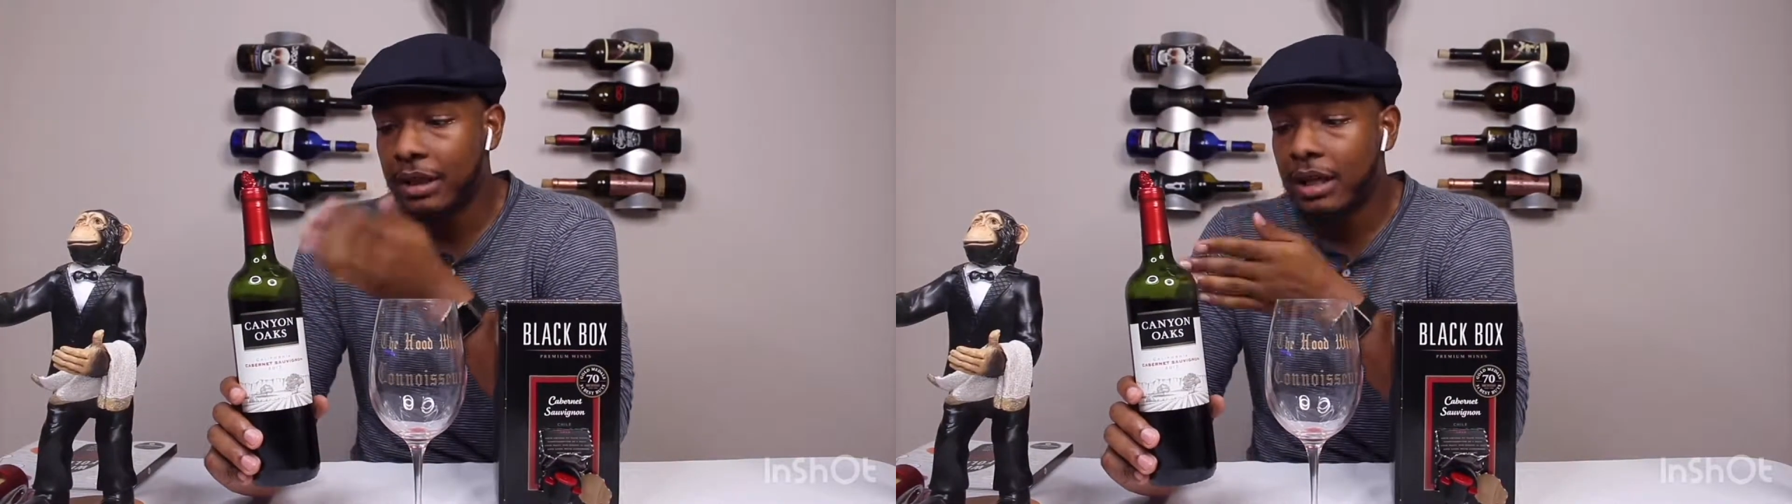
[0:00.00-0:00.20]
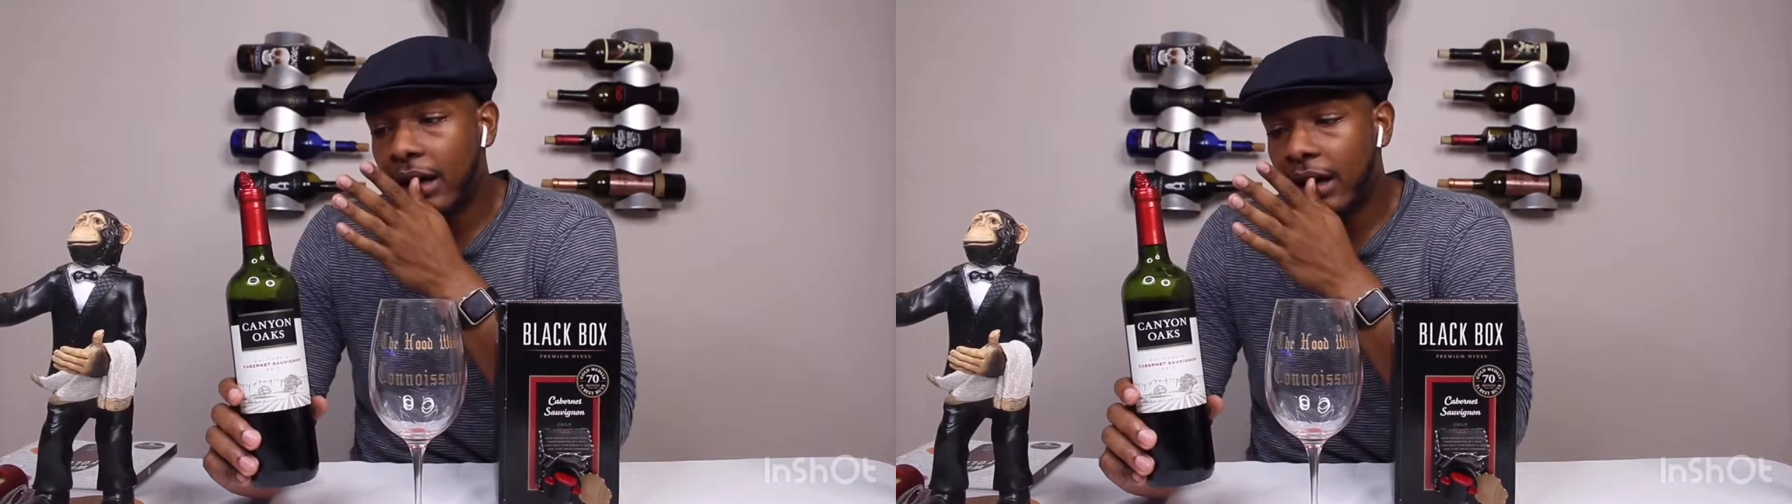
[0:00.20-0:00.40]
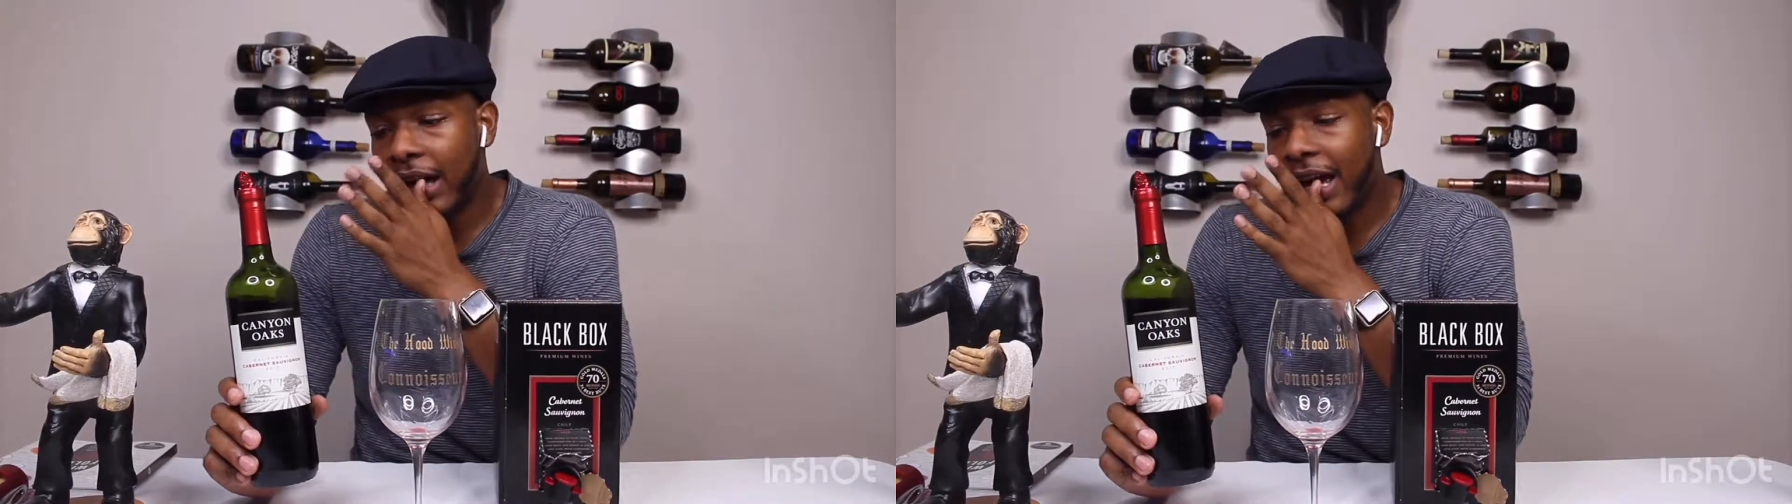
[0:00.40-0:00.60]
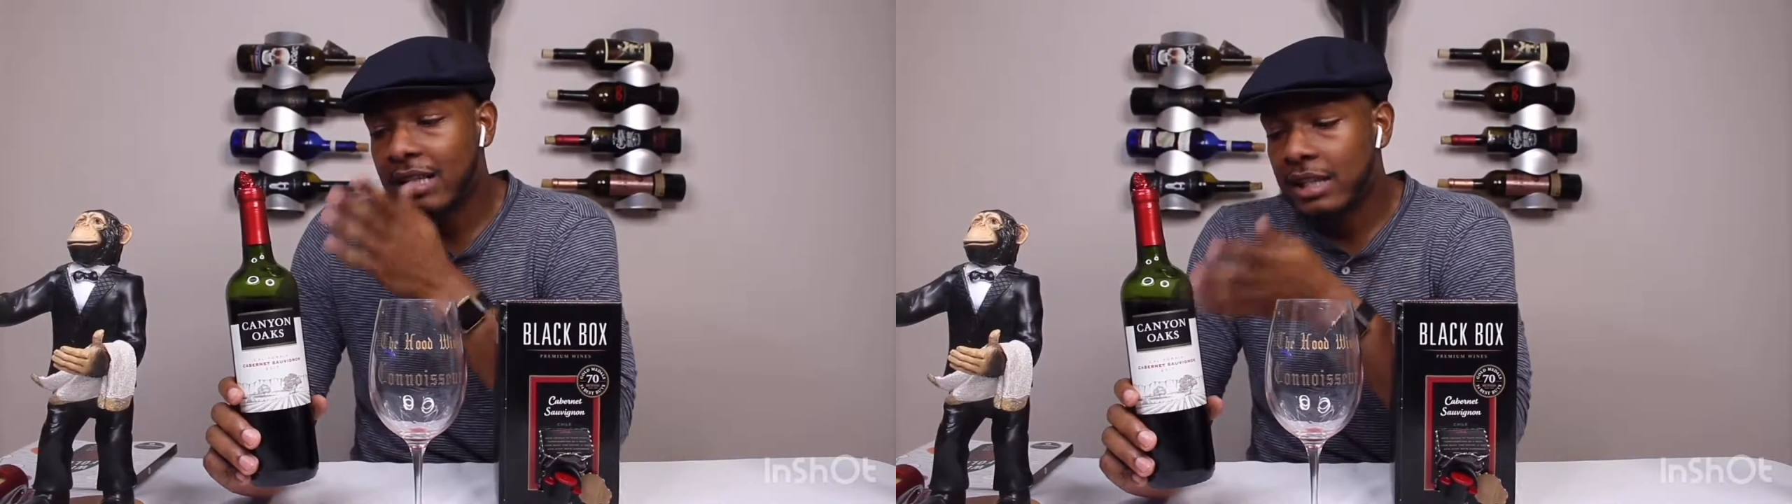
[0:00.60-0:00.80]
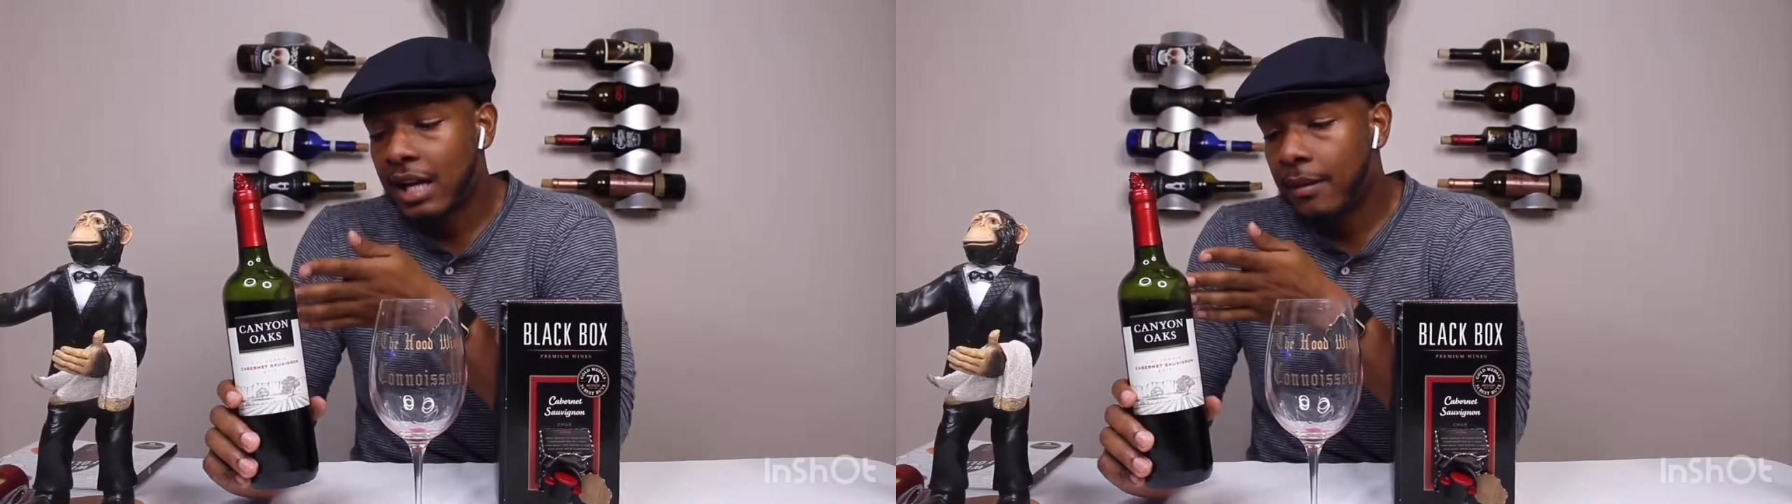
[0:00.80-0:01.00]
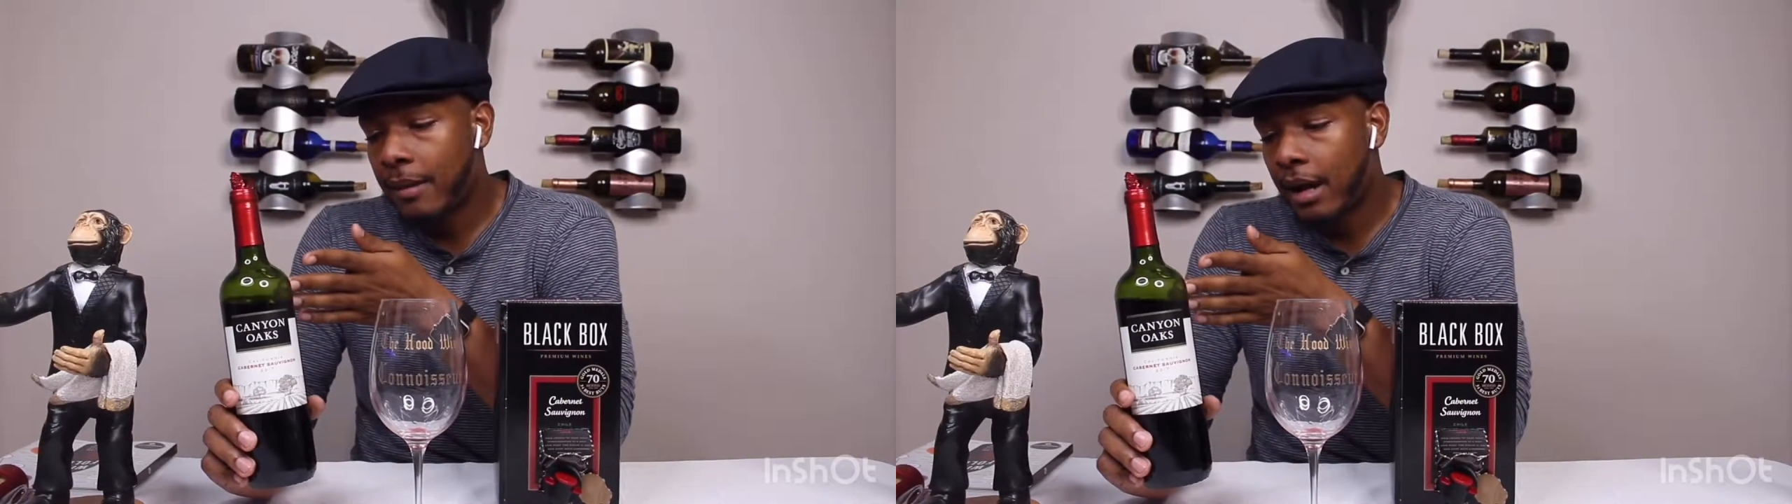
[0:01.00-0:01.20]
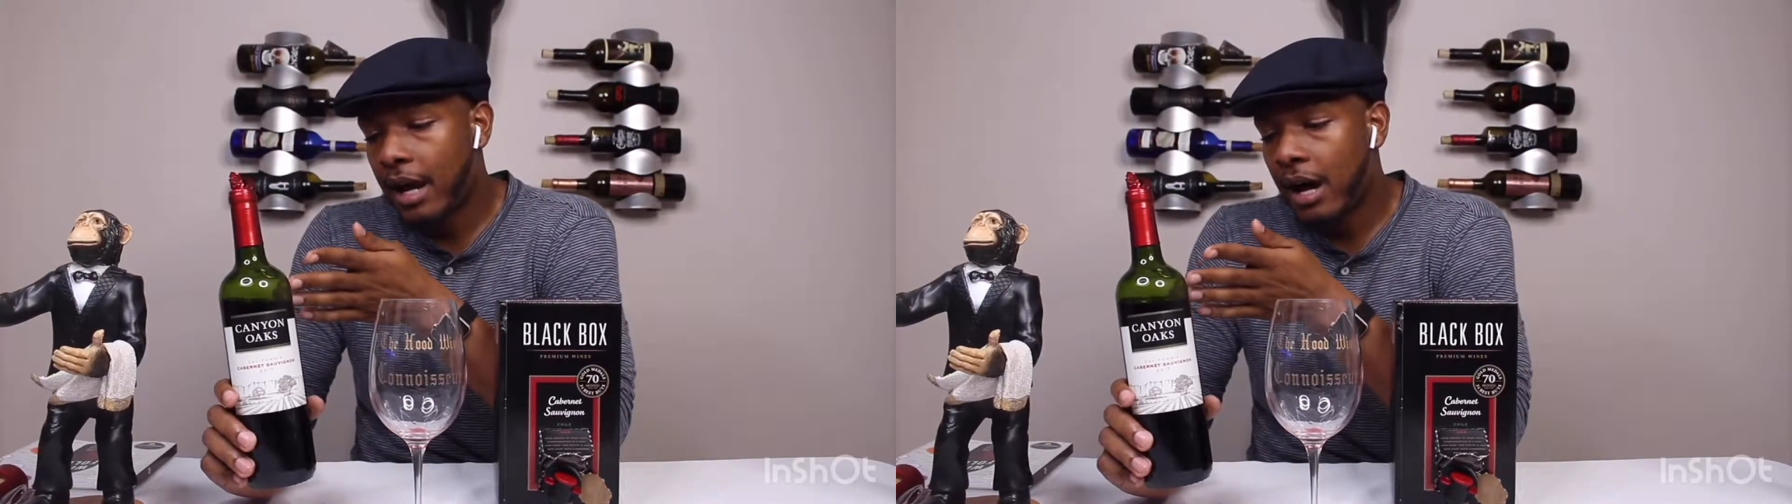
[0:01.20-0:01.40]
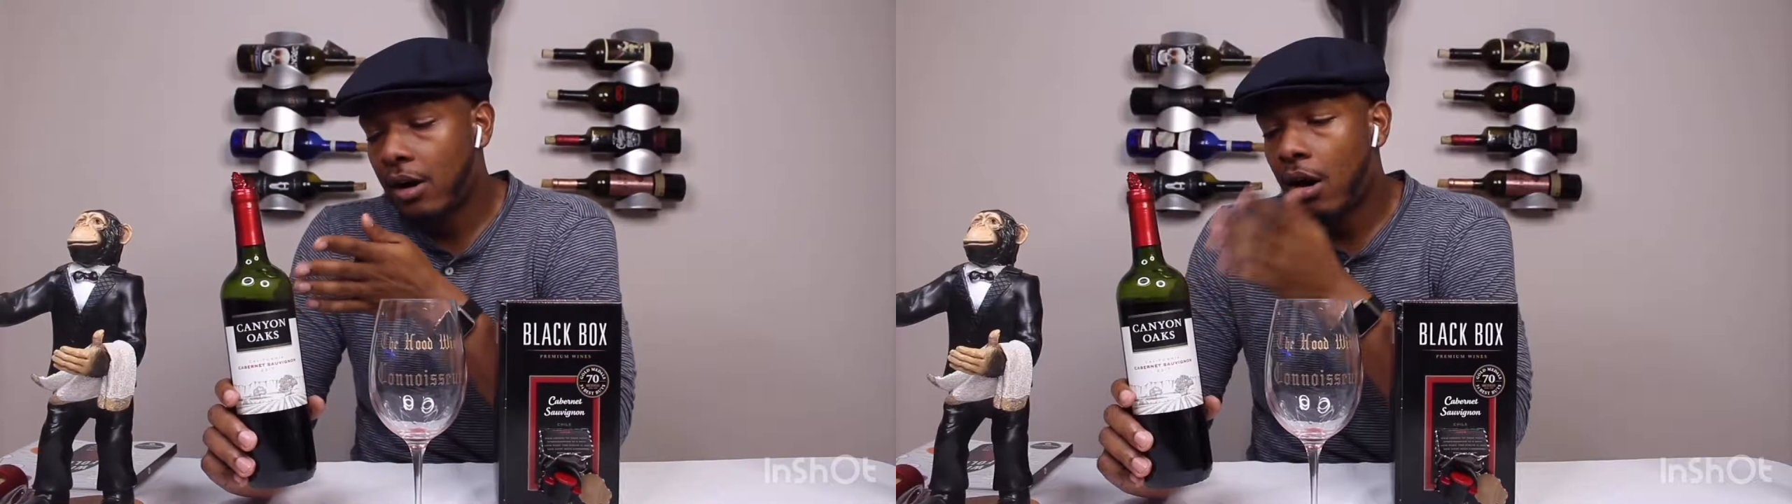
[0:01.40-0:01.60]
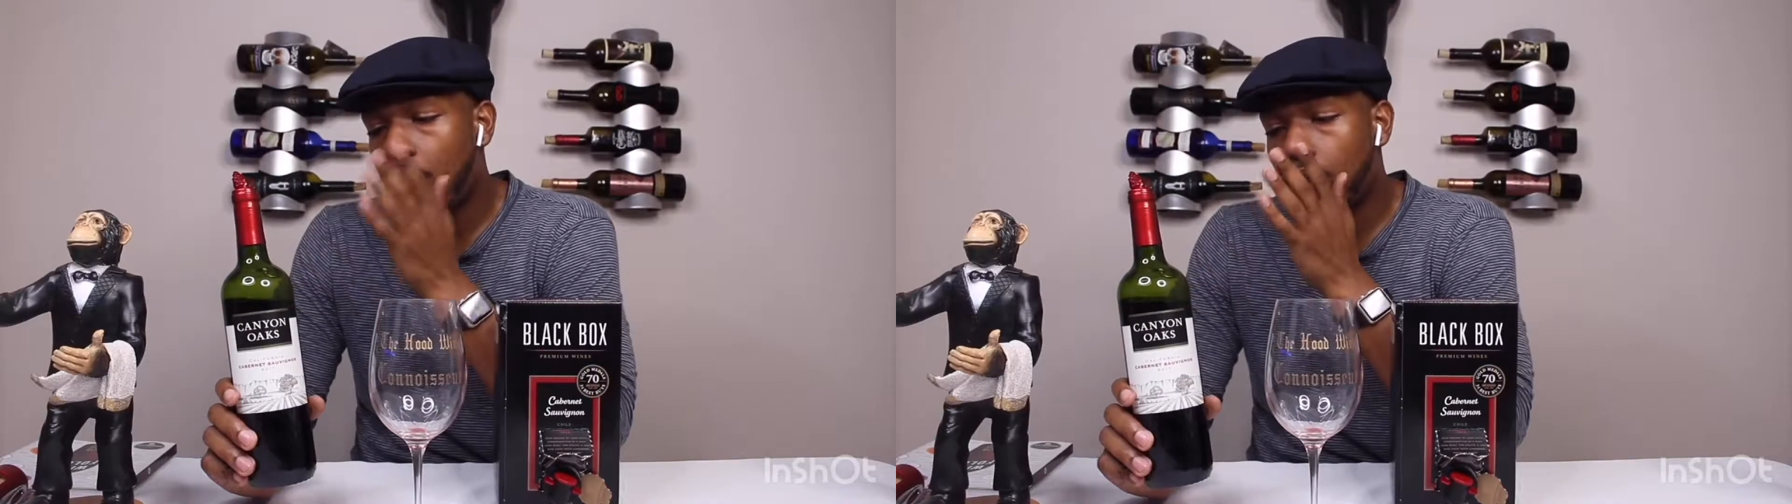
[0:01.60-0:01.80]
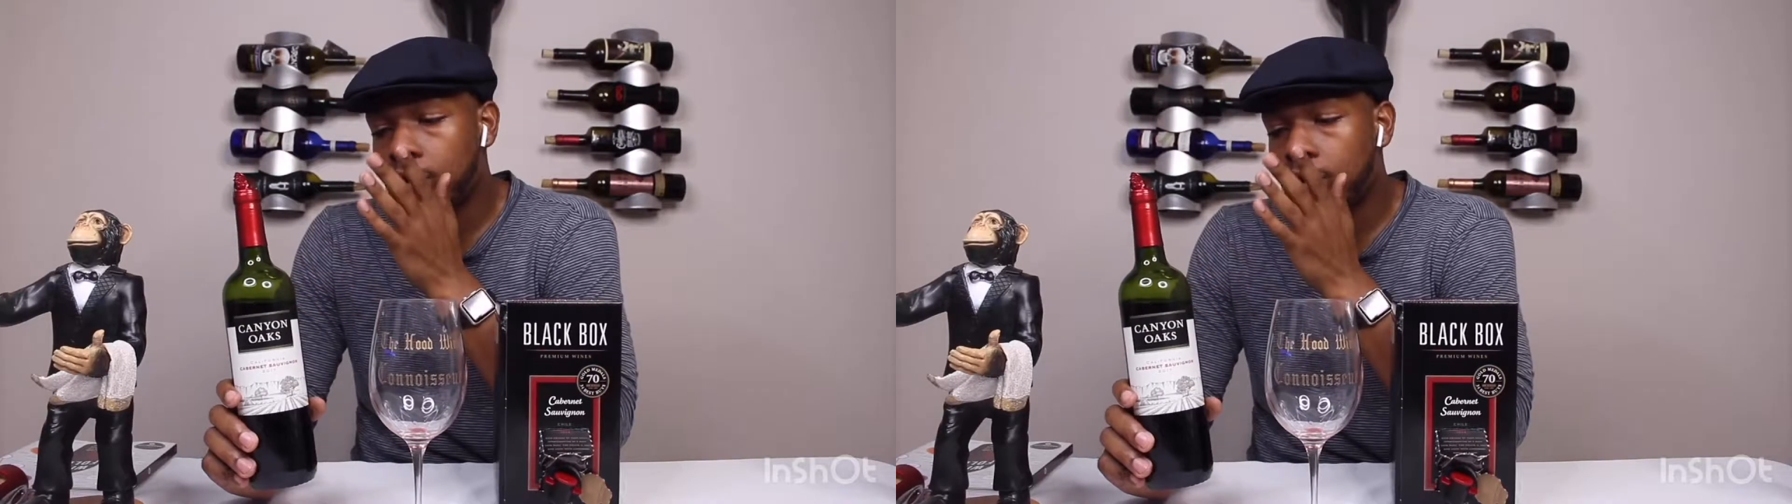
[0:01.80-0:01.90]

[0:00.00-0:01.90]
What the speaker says: It has the same amount of alcohol,